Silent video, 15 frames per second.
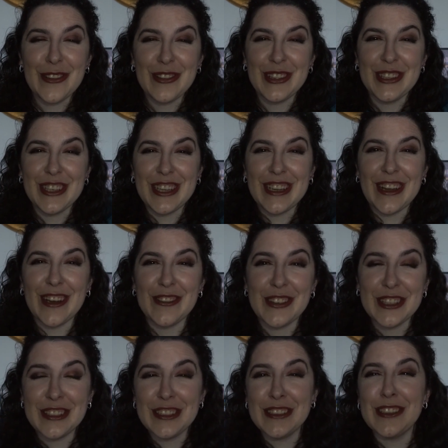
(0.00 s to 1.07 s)
I've been looking off.
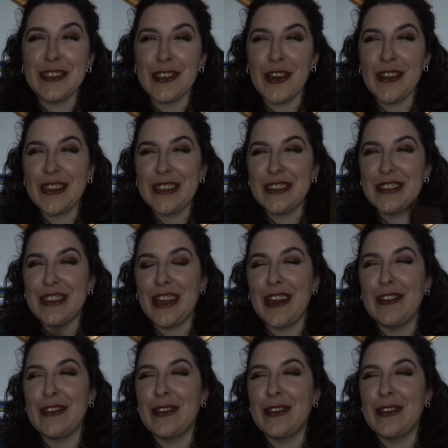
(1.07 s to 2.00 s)
This is a totally new layout